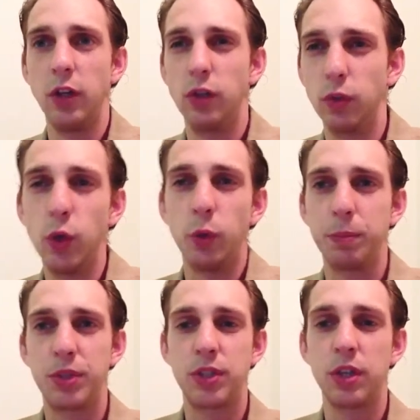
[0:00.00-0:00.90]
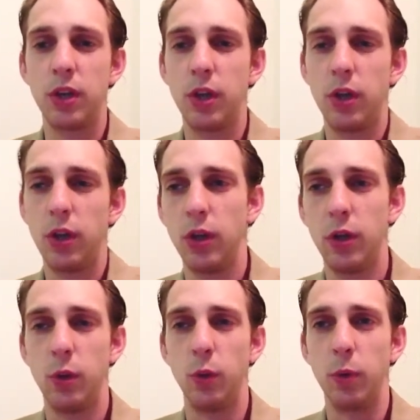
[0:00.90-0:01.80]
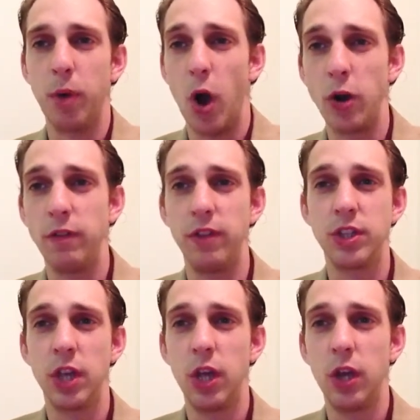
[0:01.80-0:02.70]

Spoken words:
groups who are part of this